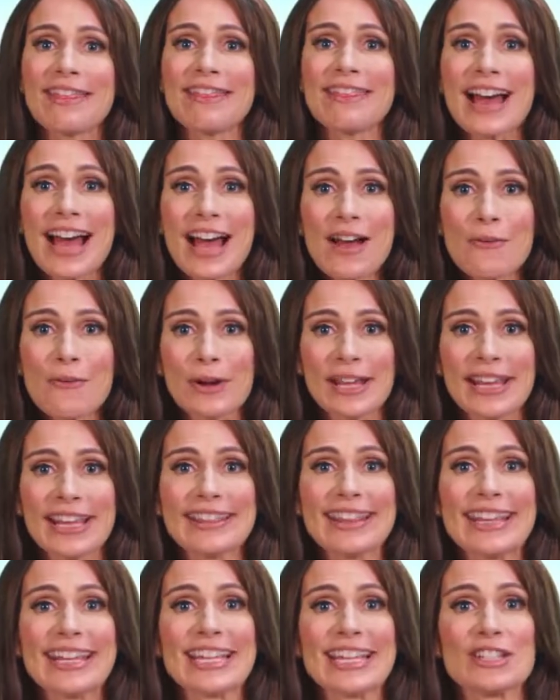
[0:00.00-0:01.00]
that way
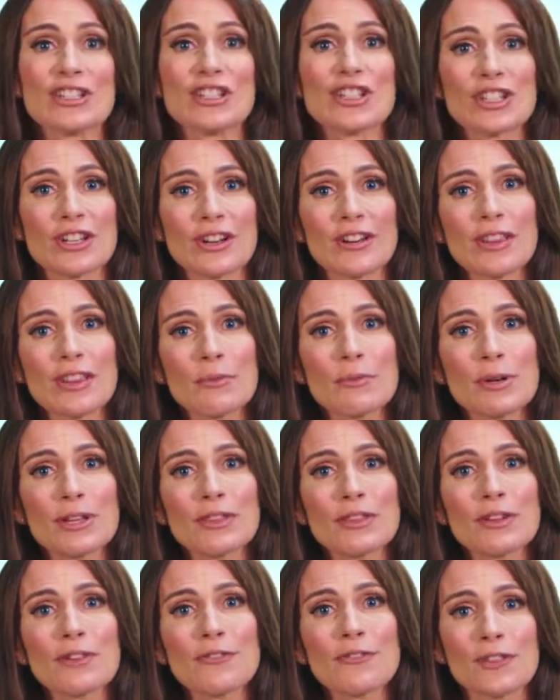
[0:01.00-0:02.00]
they can share them
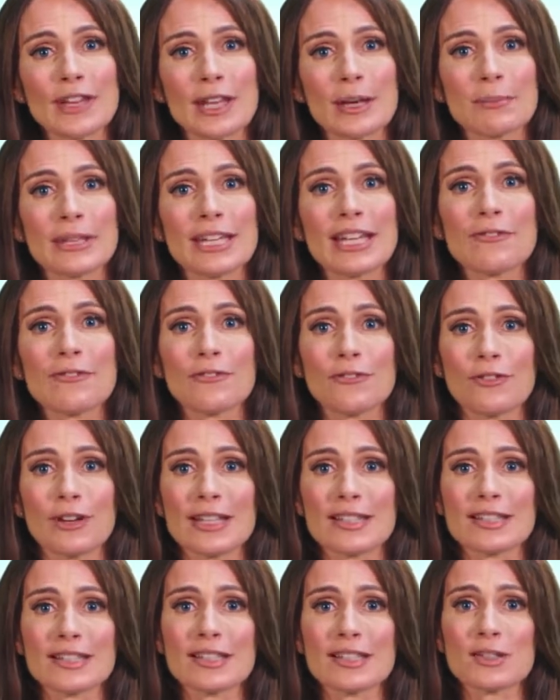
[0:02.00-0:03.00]
with their family and
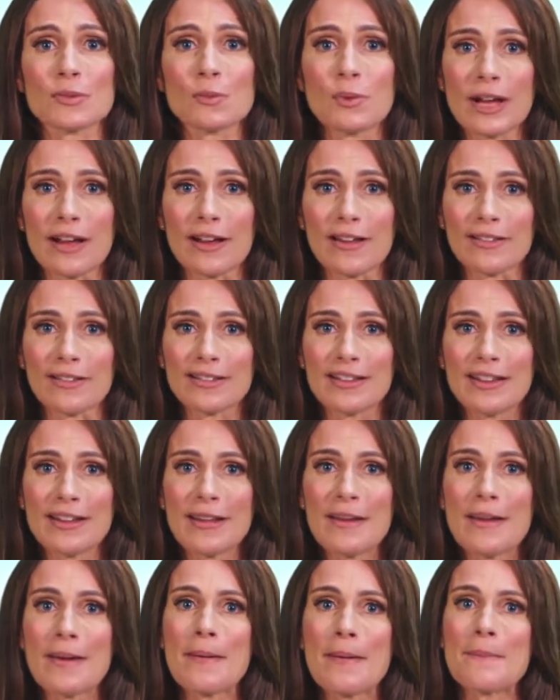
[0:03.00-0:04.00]
friends as well.
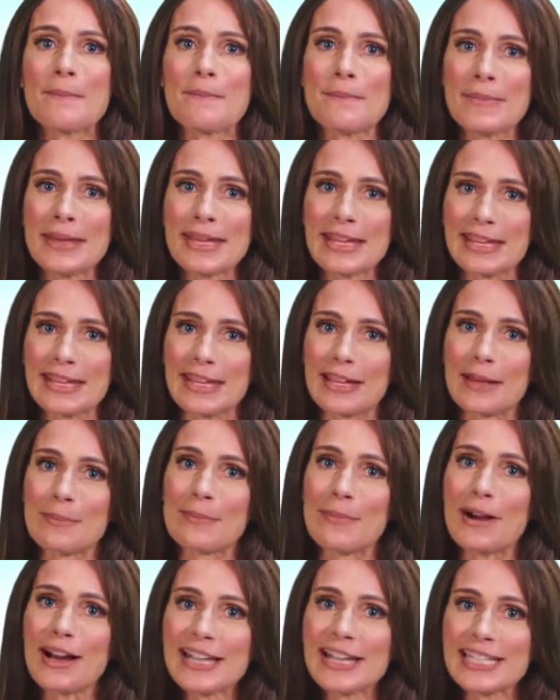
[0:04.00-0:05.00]
Me
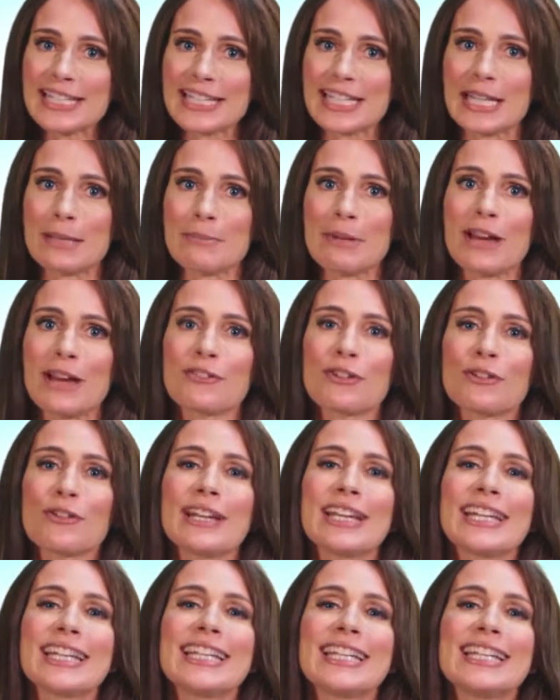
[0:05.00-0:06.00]
and my team have
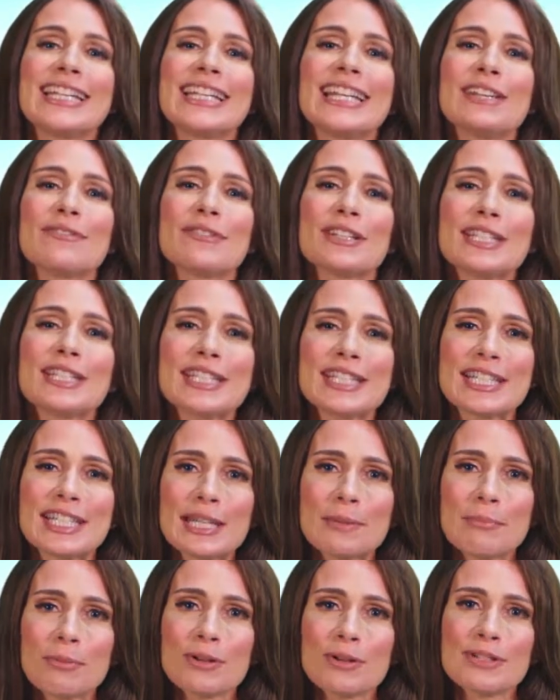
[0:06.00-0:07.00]
created an even
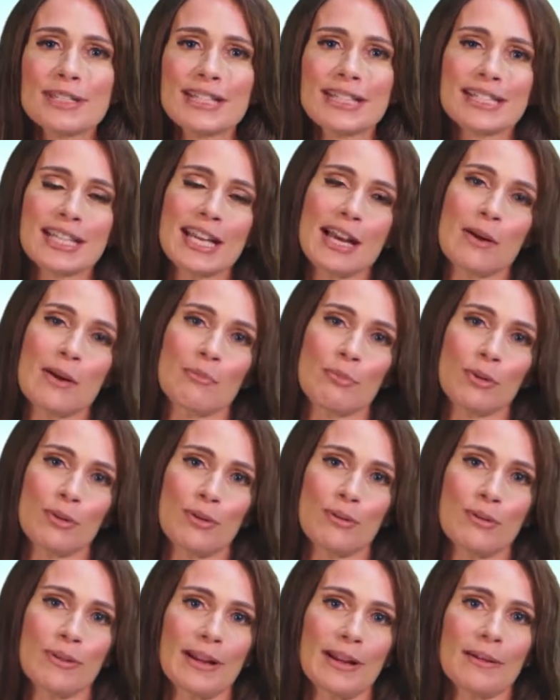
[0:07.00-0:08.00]
deeper discount
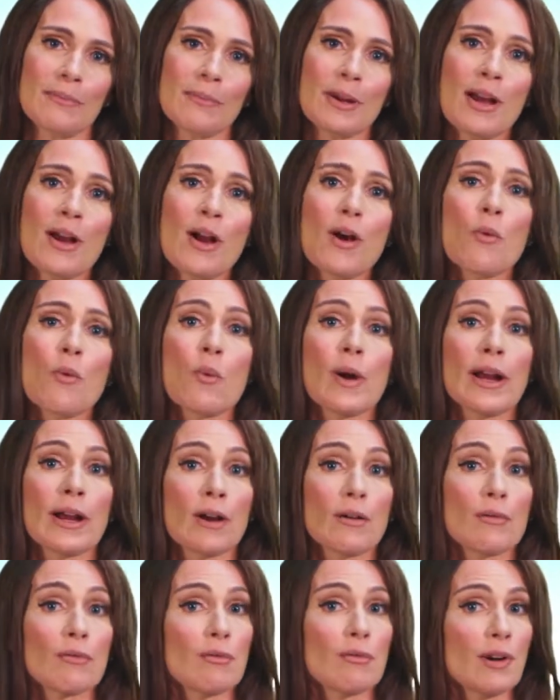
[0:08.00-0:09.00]
program
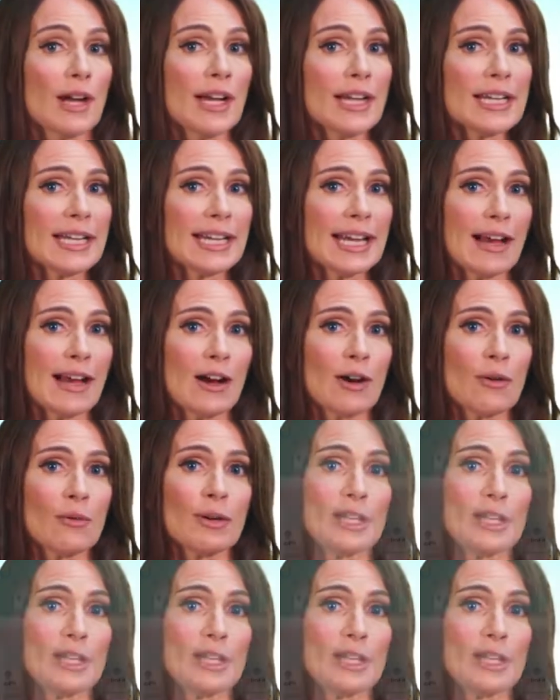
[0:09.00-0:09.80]
where right now,